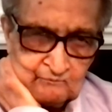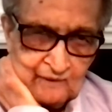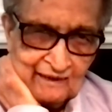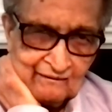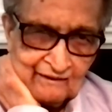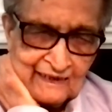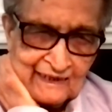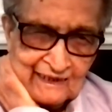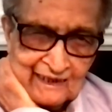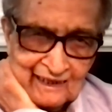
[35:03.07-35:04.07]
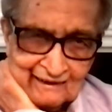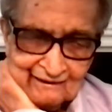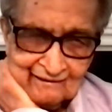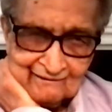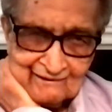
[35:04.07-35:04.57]
Mill, and
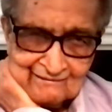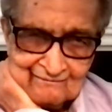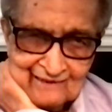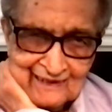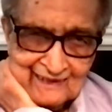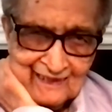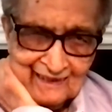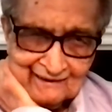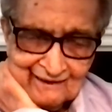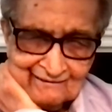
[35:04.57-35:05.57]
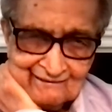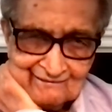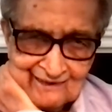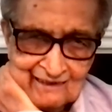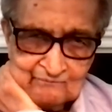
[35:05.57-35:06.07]
others. And at the
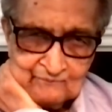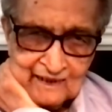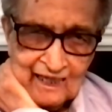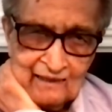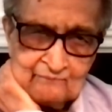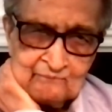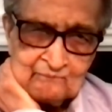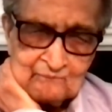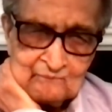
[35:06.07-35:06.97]
same time,